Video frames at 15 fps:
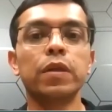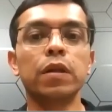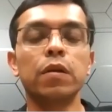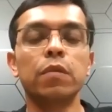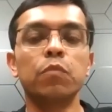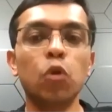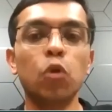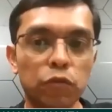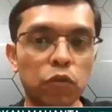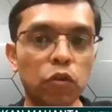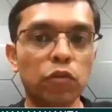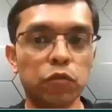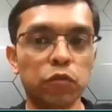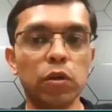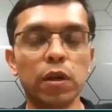more
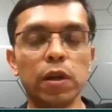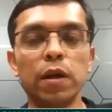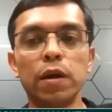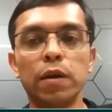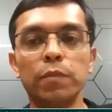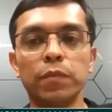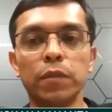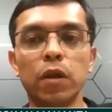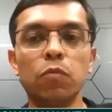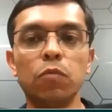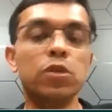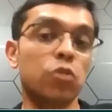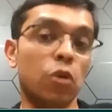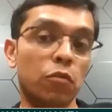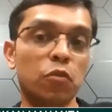fruitful,
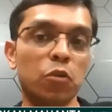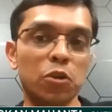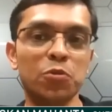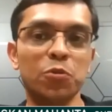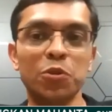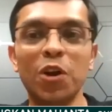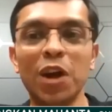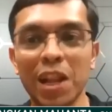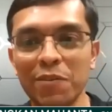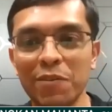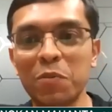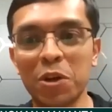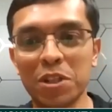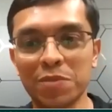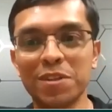which, of course, would not have been
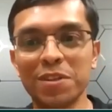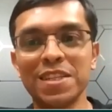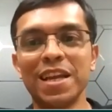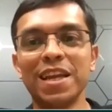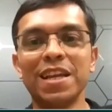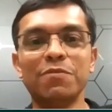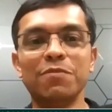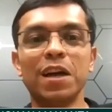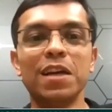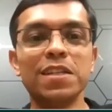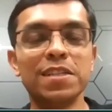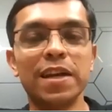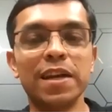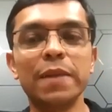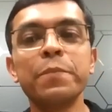possible staying in
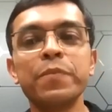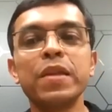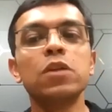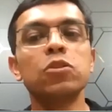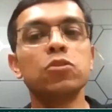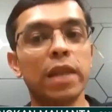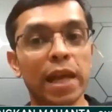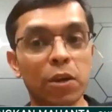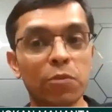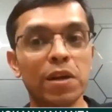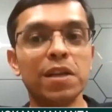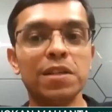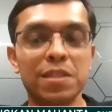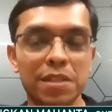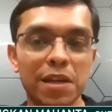Afghanistan. So
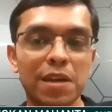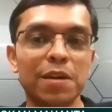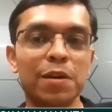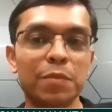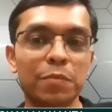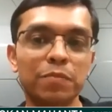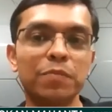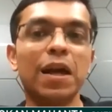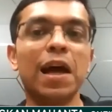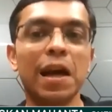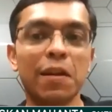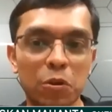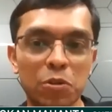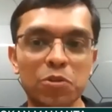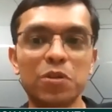likewise,
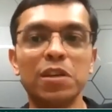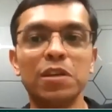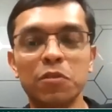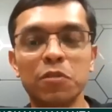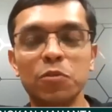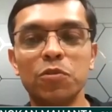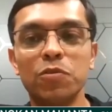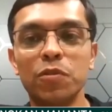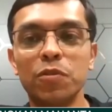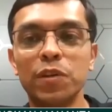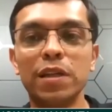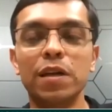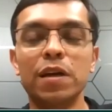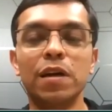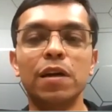I've also interviewed
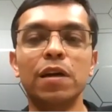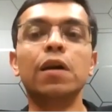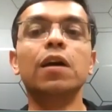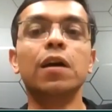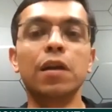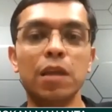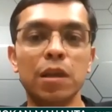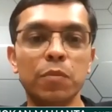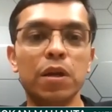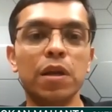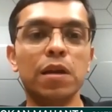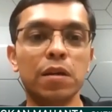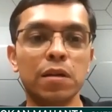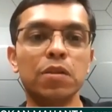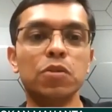with
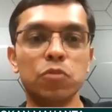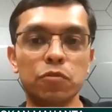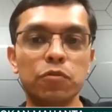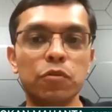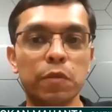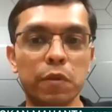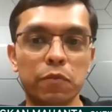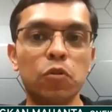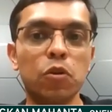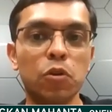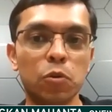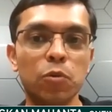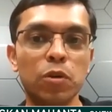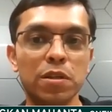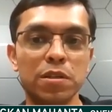Kimia Yusufi before,
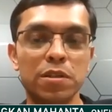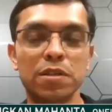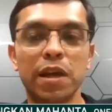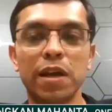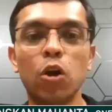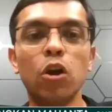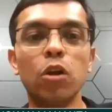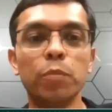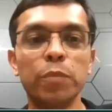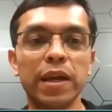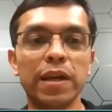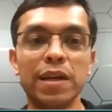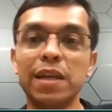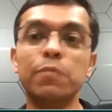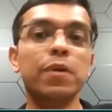who was an Olympic
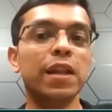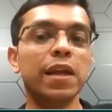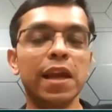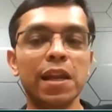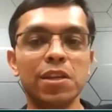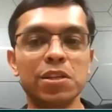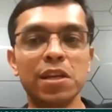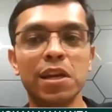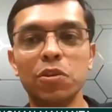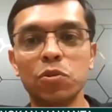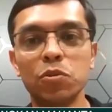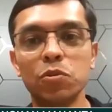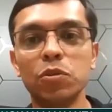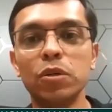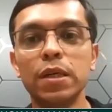athlete, but again, she
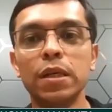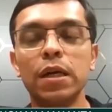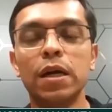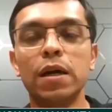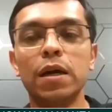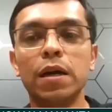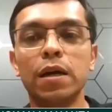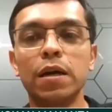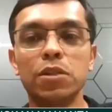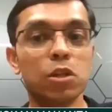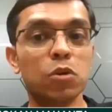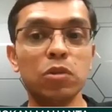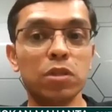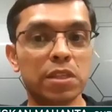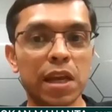
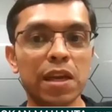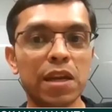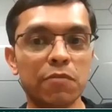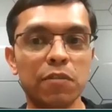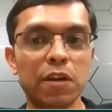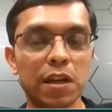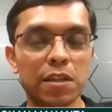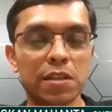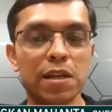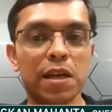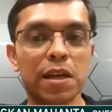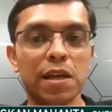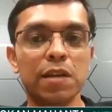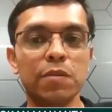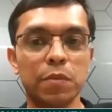couldn't stay in
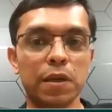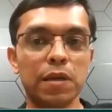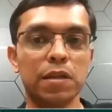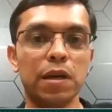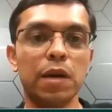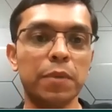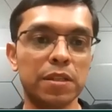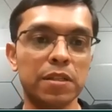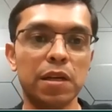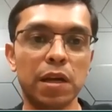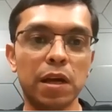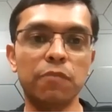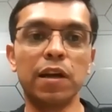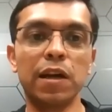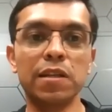Afghanistan and represent
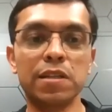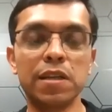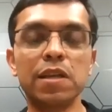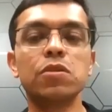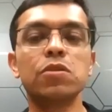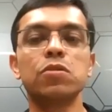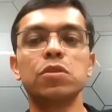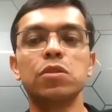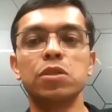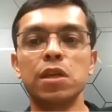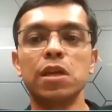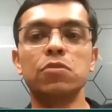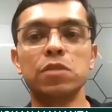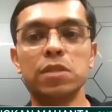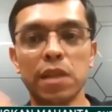Afghanistan. She
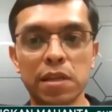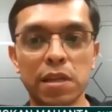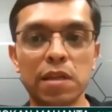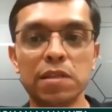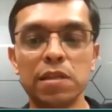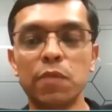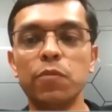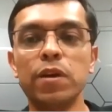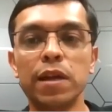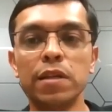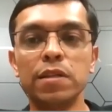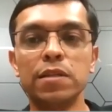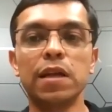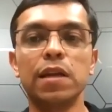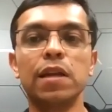had to stay somewhere
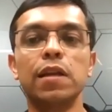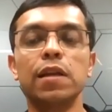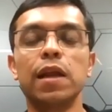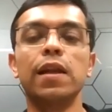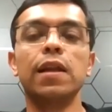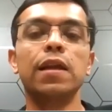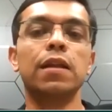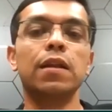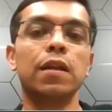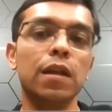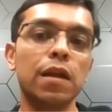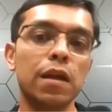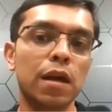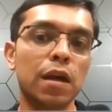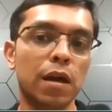else and then
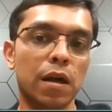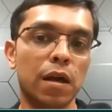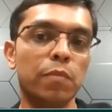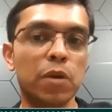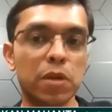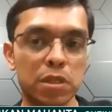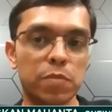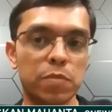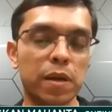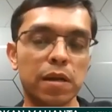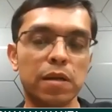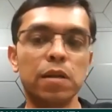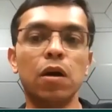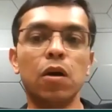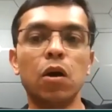
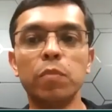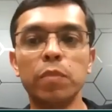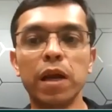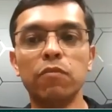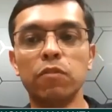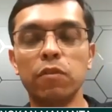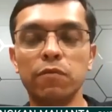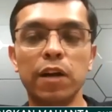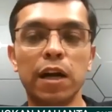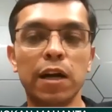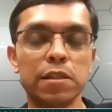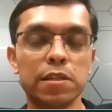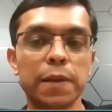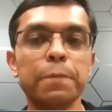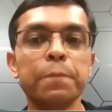participate on behalf of
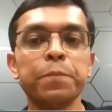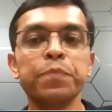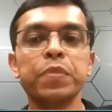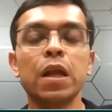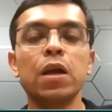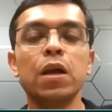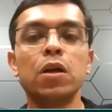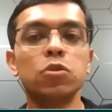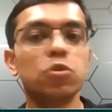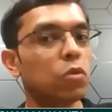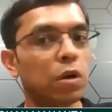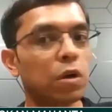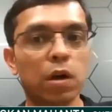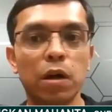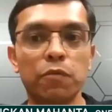Afghanistan.
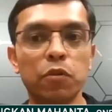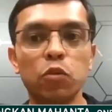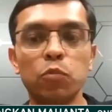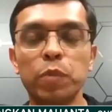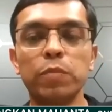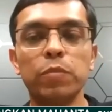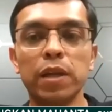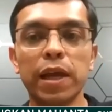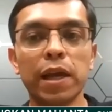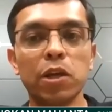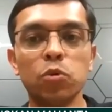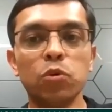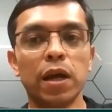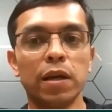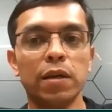So a few people can
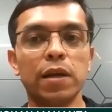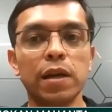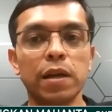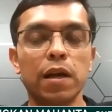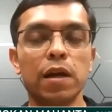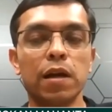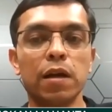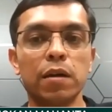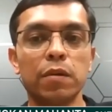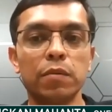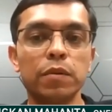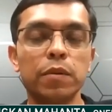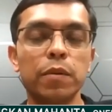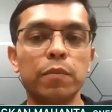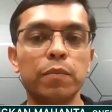do that, right?
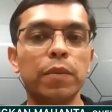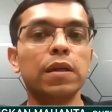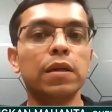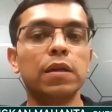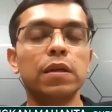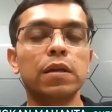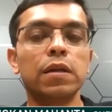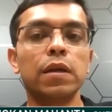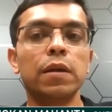But